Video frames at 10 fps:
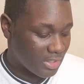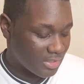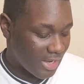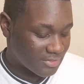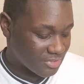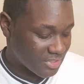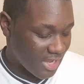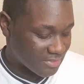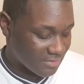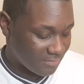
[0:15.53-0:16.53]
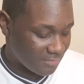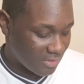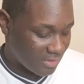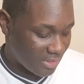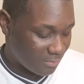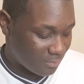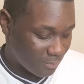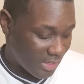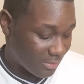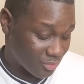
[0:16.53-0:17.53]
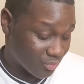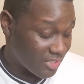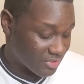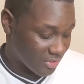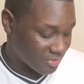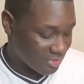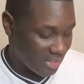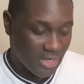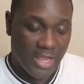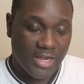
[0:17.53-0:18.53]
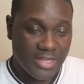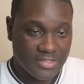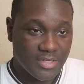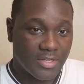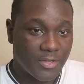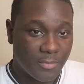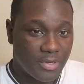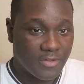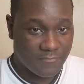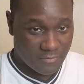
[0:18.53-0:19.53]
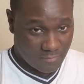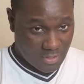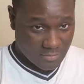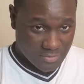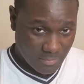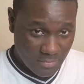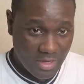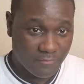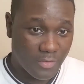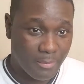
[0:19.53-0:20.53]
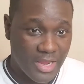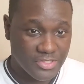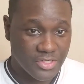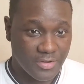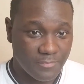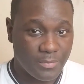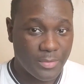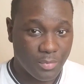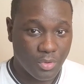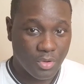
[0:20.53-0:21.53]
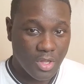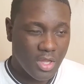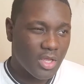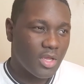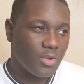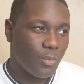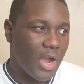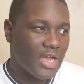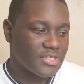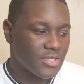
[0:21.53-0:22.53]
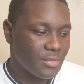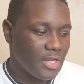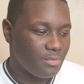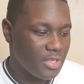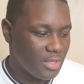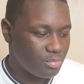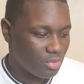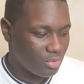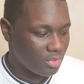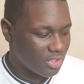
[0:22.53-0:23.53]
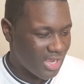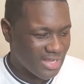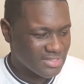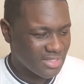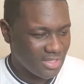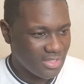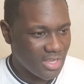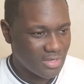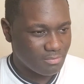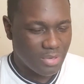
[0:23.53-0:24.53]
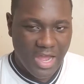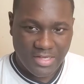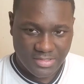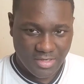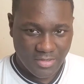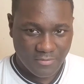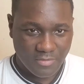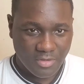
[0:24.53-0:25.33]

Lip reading: I just got some, I was researching and I got a little bit of some information of people, why are so many people constantly getting positive